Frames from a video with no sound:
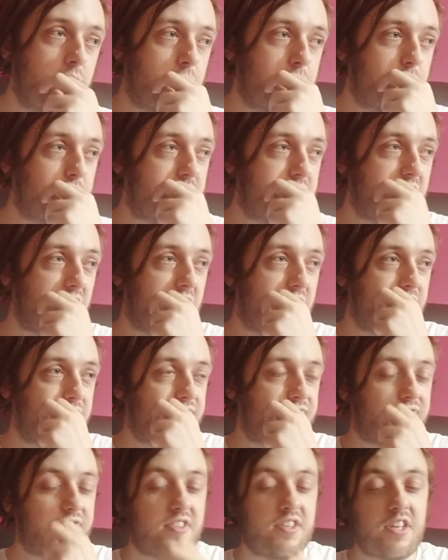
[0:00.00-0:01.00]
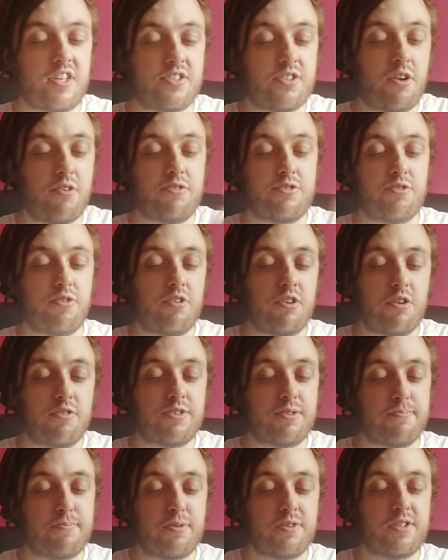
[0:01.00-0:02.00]
But there's no solos
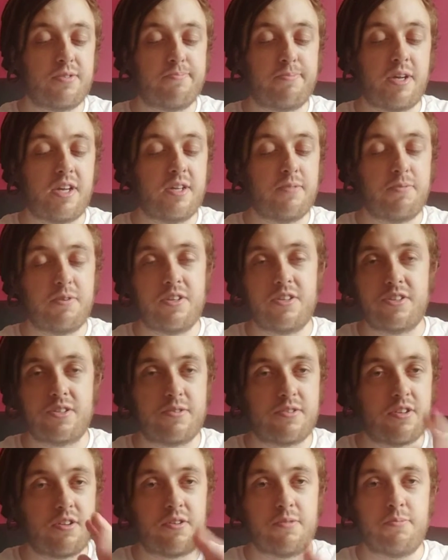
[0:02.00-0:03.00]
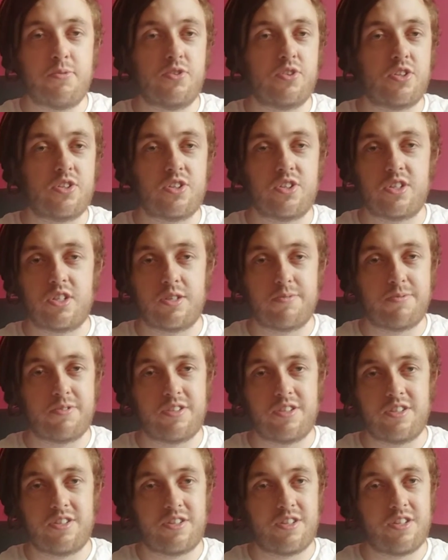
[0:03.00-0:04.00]
in Butcher Babies, so the musicianship
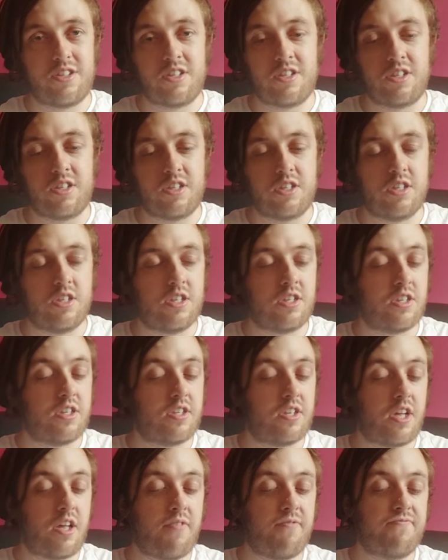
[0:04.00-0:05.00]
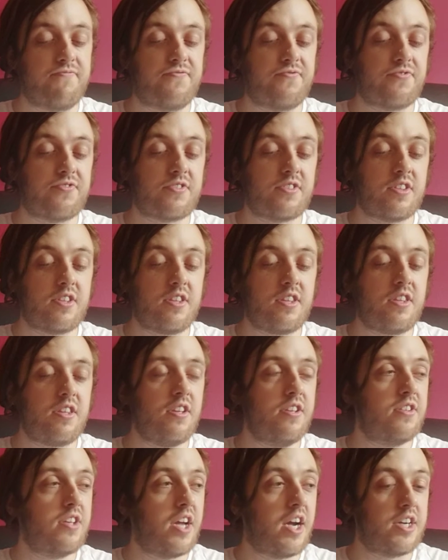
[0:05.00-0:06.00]
is and
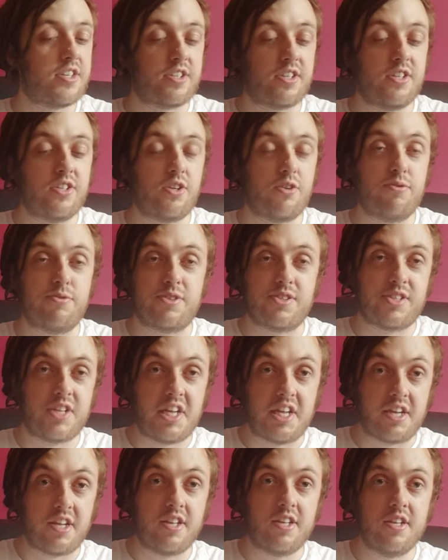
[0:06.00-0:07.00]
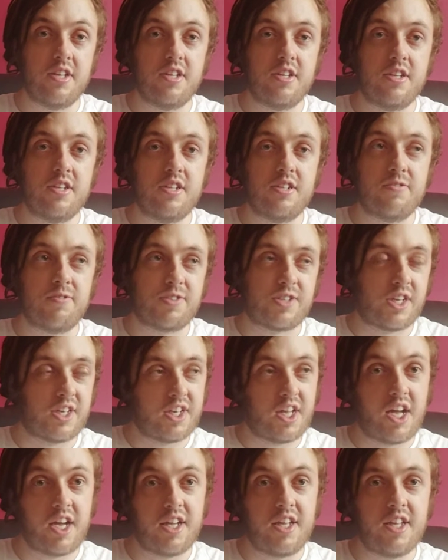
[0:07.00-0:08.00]
they actually do sing, which I
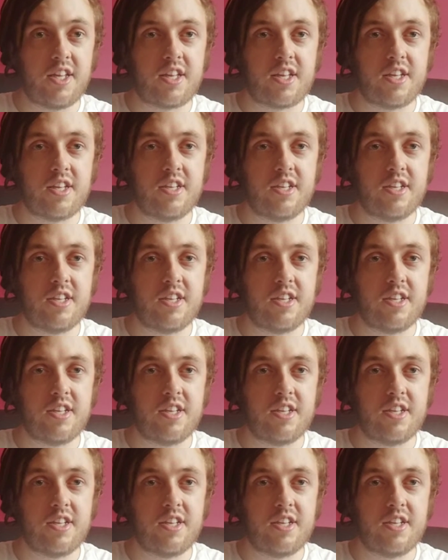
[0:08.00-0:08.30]
like.